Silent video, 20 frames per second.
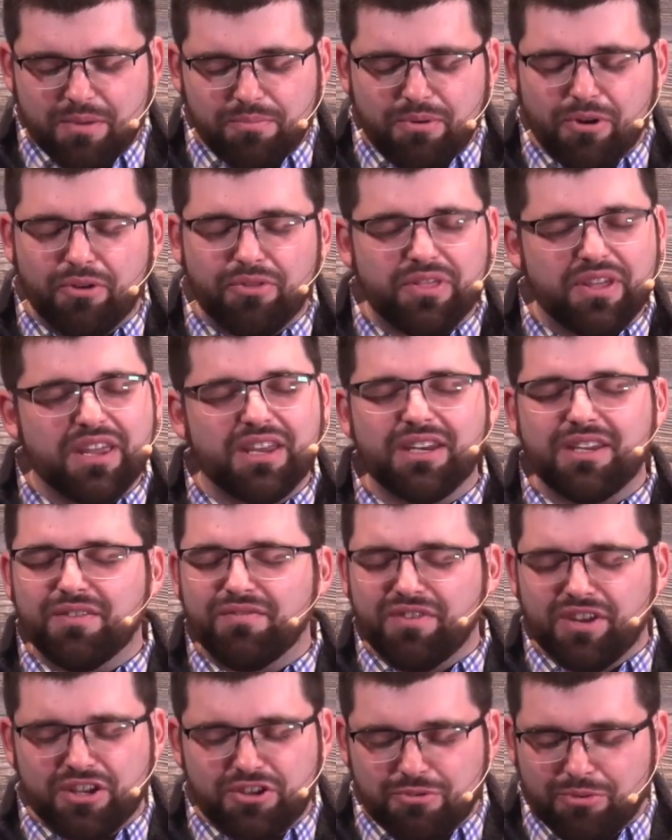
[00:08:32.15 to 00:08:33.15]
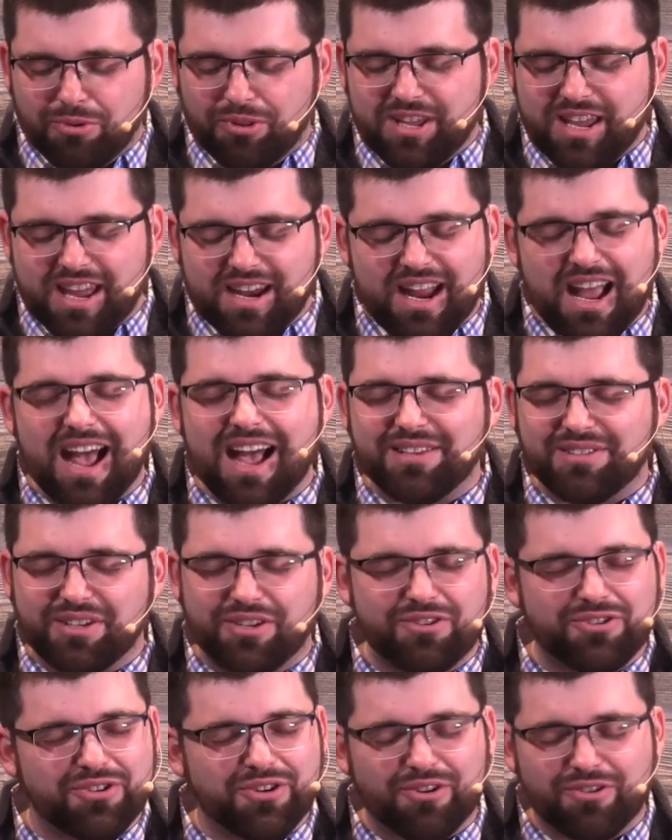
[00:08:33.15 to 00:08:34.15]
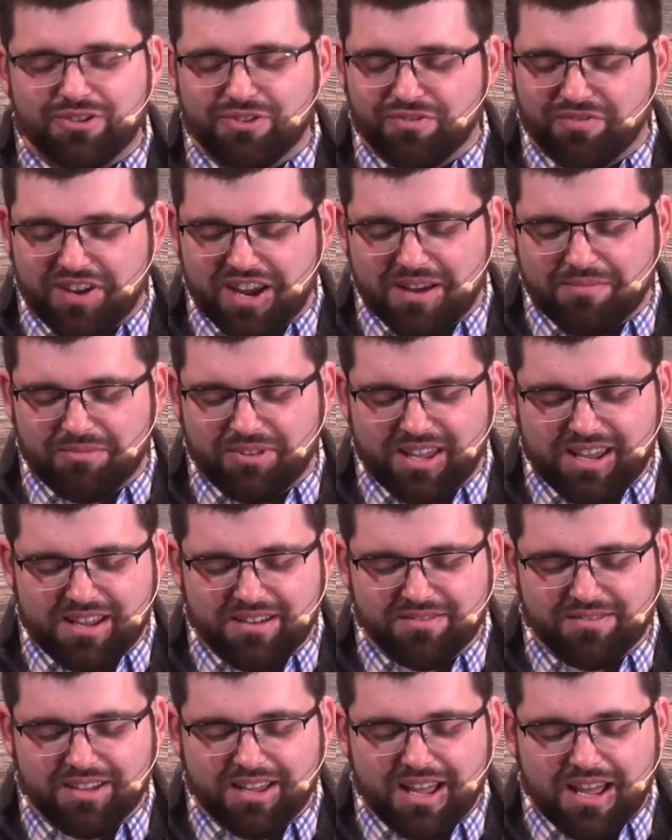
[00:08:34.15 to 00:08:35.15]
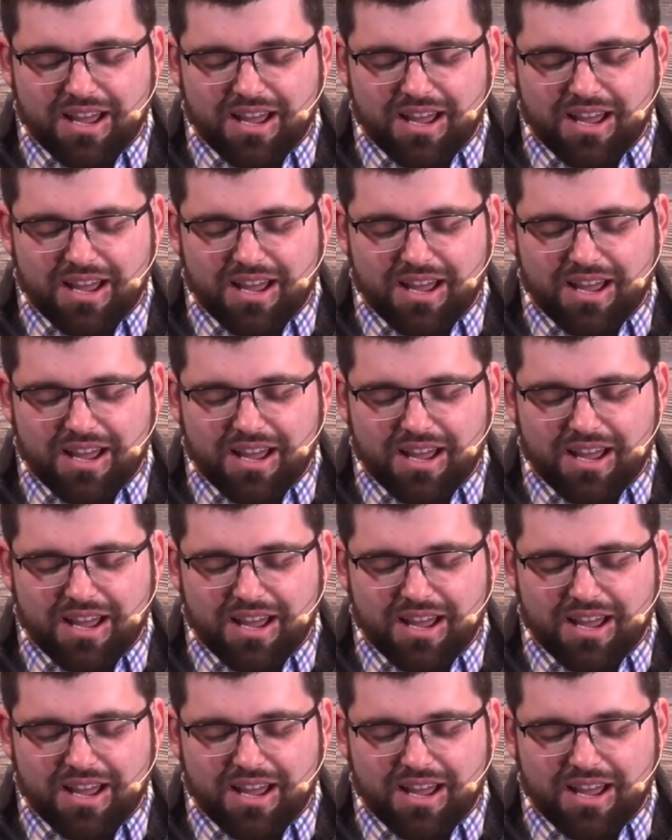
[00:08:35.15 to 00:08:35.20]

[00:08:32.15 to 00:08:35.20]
both individually and as a church family.